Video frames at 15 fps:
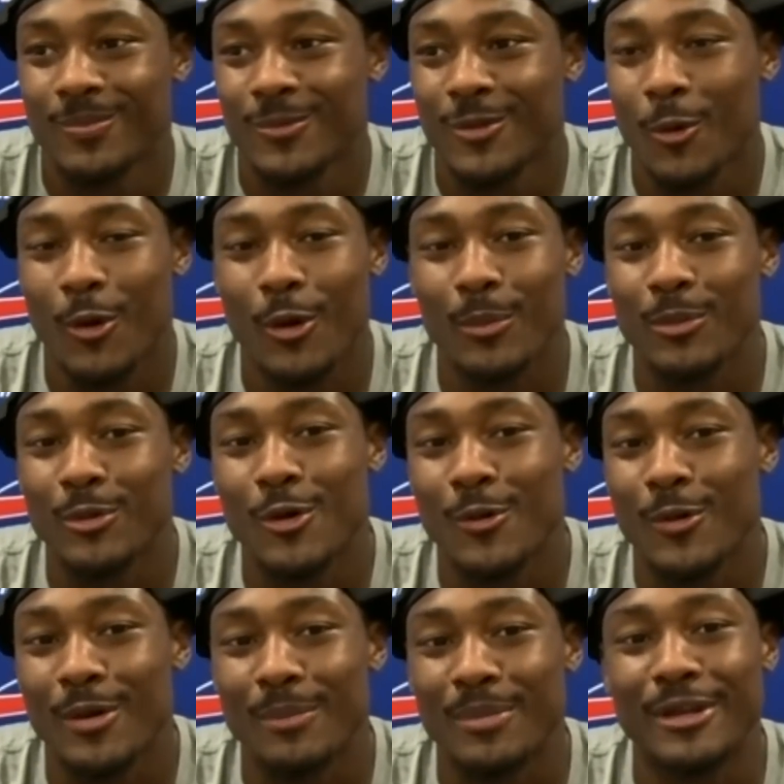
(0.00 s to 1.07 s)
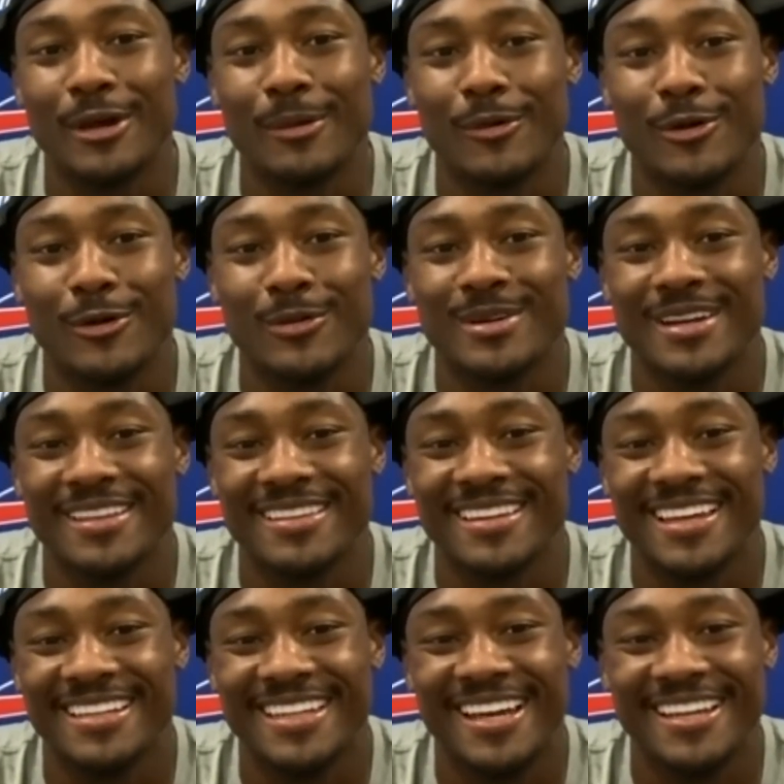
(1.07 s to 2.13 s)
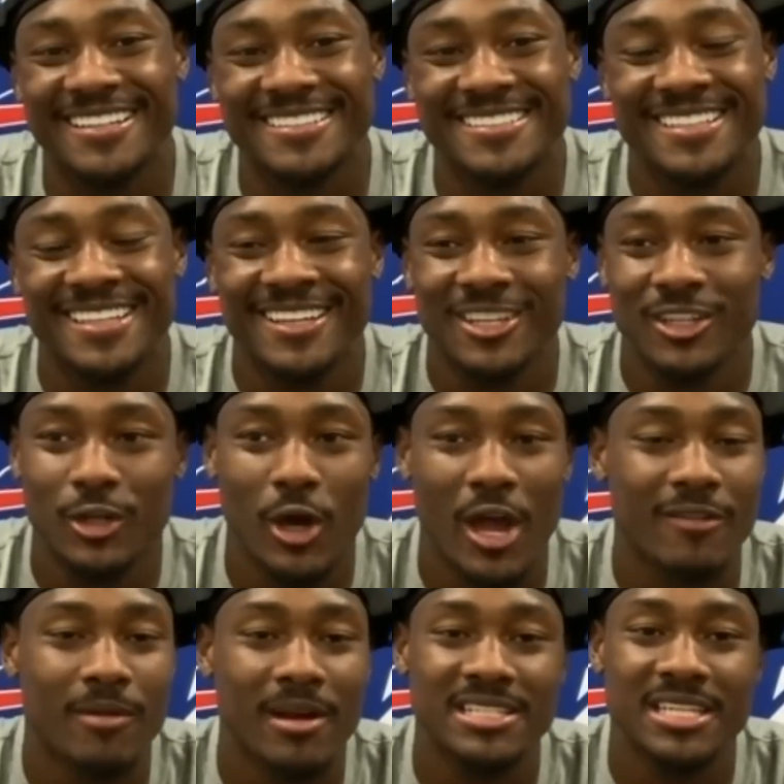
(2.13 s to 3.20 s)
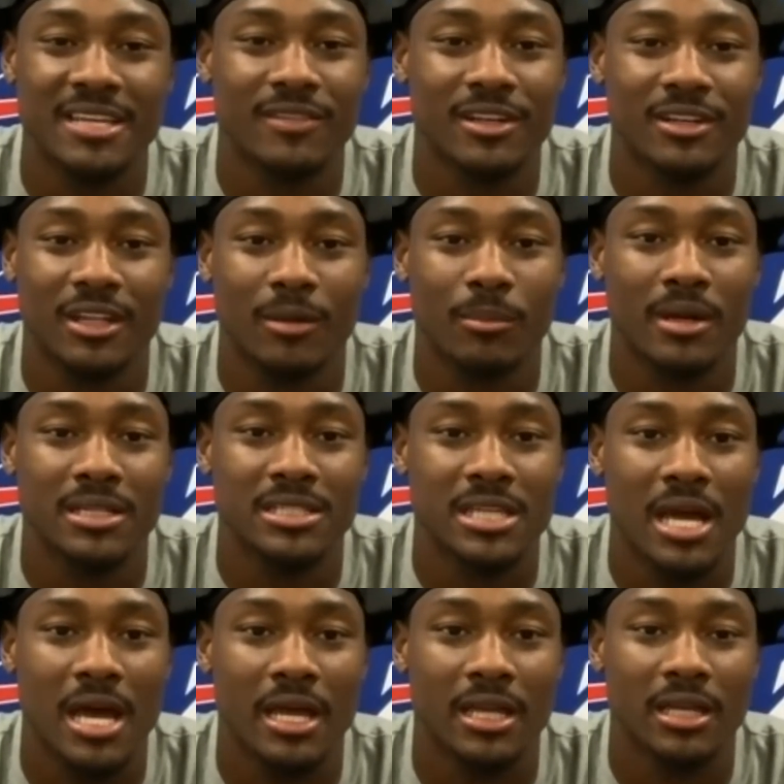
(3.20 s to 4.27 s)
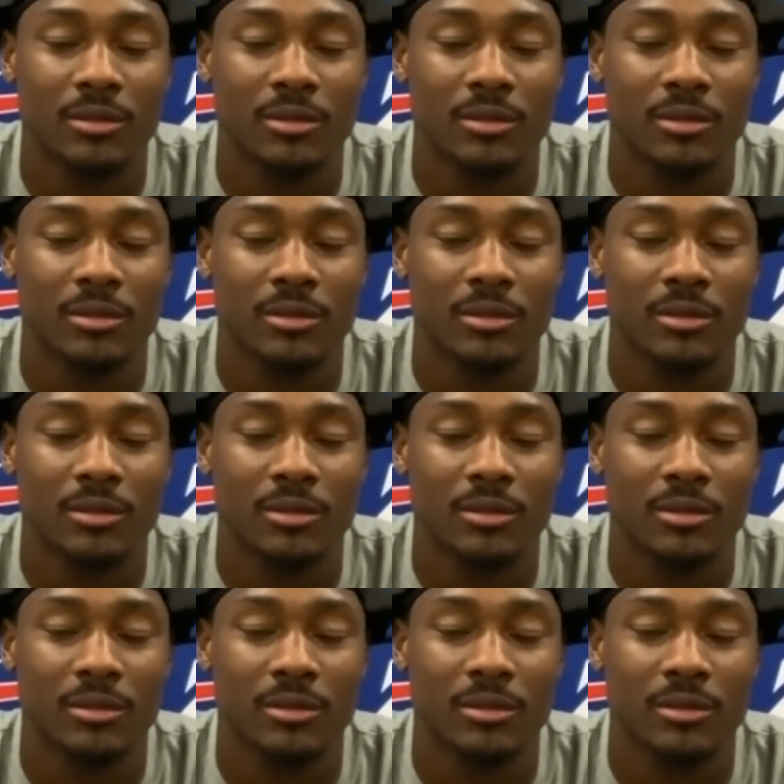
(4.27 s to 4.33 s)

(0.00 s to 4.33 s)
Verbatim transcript: you want you don't want to beat up on them or nothing like that because you know everybody's giving it their best shot.